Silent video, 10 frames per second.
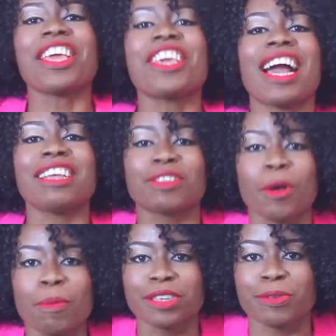Thank you guys
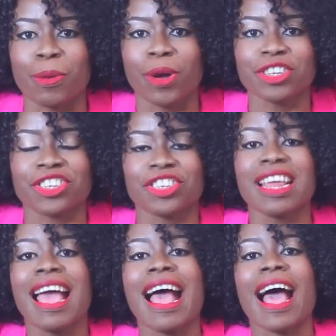so much for
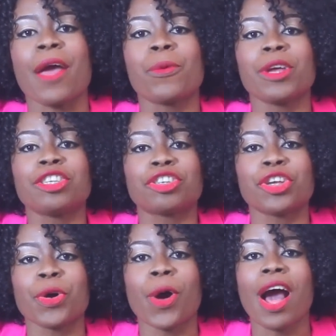watching. I wish
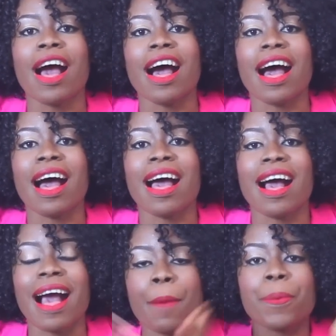you
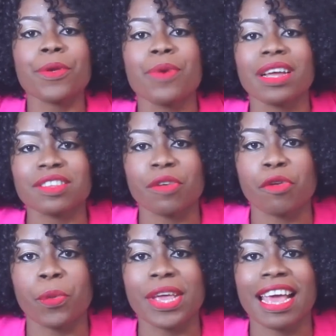a happy rest of
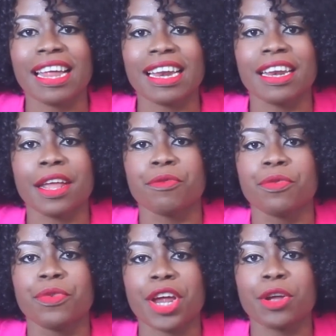your weekend and a
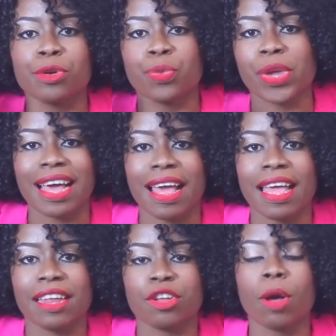very good week
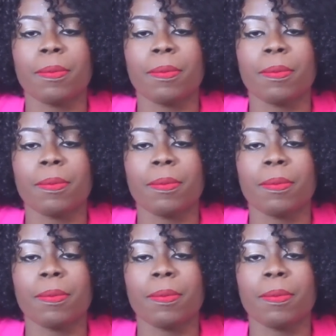ahead.